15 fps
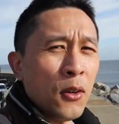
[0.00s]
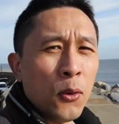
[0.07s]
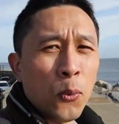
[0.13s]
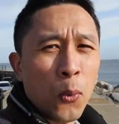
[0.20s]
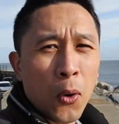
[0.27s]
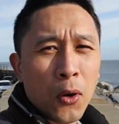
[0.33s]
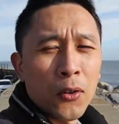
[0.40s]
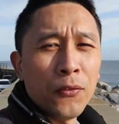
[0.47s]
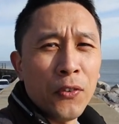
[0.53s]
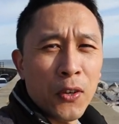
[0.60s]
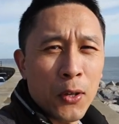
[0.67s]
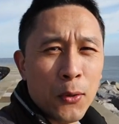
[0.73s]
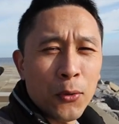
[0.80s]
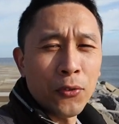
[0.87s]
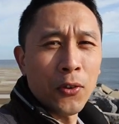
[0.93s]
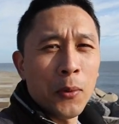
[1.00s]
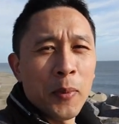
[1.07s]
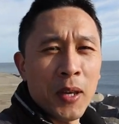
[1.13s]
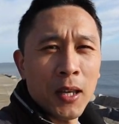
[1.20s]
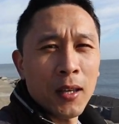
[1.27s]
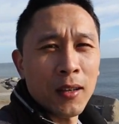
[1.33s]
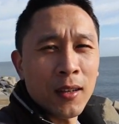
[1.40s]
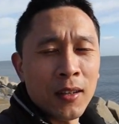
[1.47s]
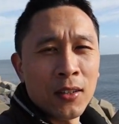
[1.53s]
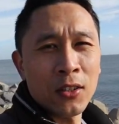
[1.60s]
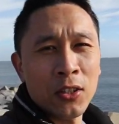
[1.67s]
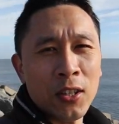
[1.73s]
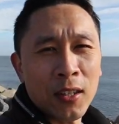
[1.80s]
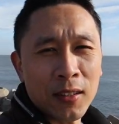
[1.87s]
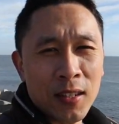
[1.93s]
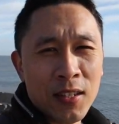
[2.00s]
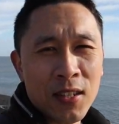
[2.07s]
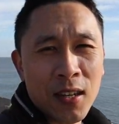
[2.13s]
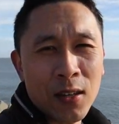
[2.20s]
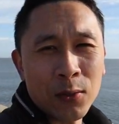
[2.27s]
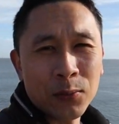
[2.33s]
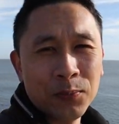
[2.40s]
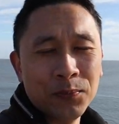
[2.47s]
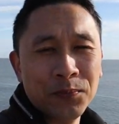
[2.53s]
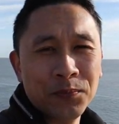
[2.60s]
What a view from here. Check this out.